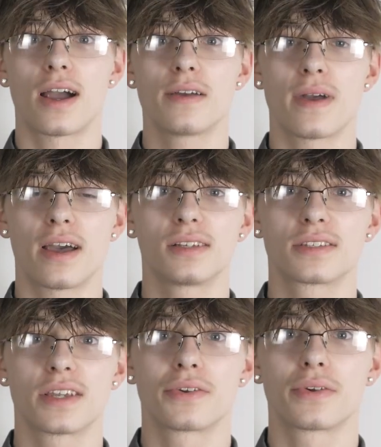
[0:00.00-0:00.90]
I'm
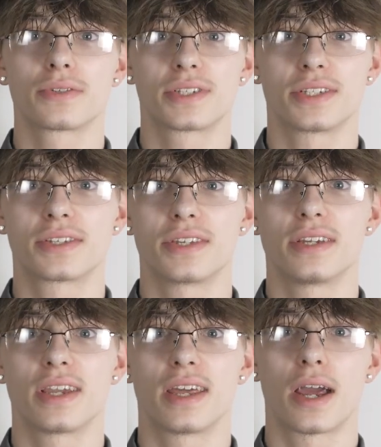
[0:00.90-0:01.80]
Alexander
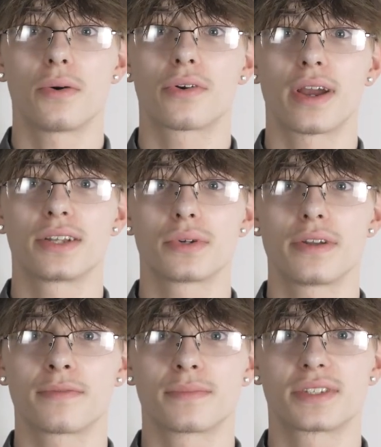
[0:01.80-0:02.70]
Wroczynski, and I will
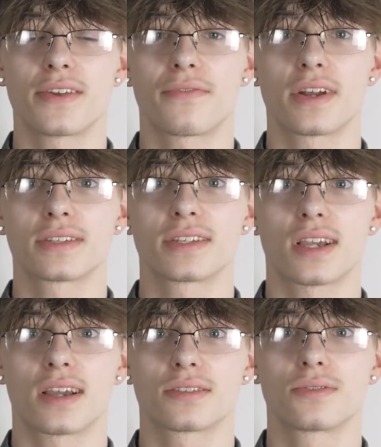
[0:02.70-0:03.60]
graduate from St. Francis
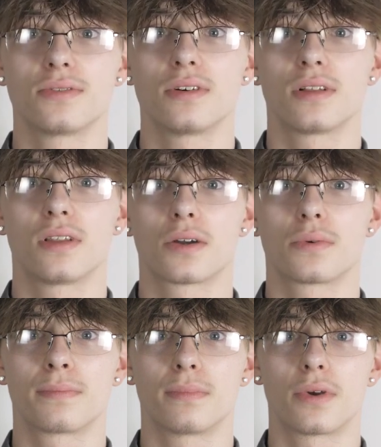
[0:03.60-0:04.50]
High School along
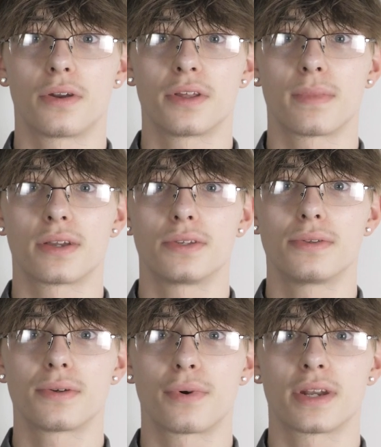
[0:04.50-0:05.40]
with earning my
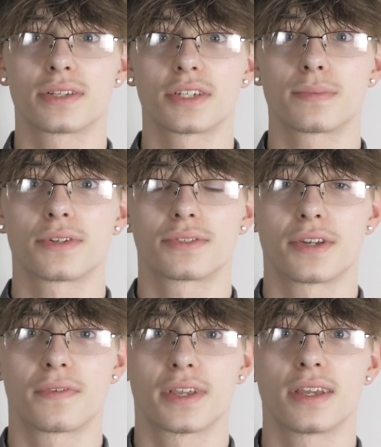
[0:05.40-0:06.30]
Youth Apprenticeship
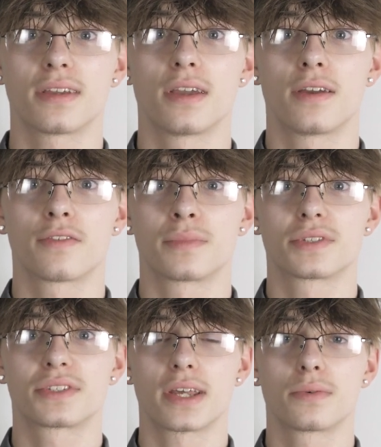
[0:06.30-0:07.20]
Certificate from the
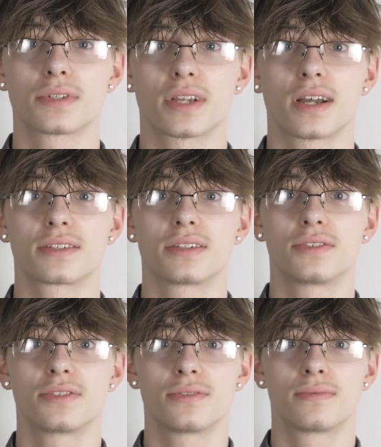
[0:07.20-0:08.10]
state of Wisconsin
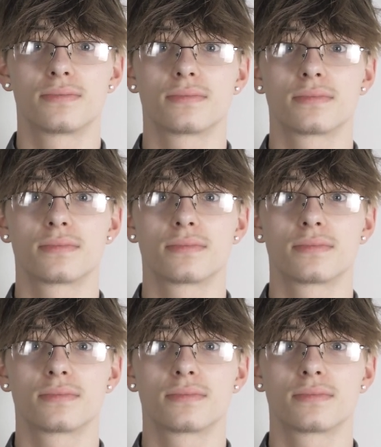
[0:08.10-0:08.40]
in June.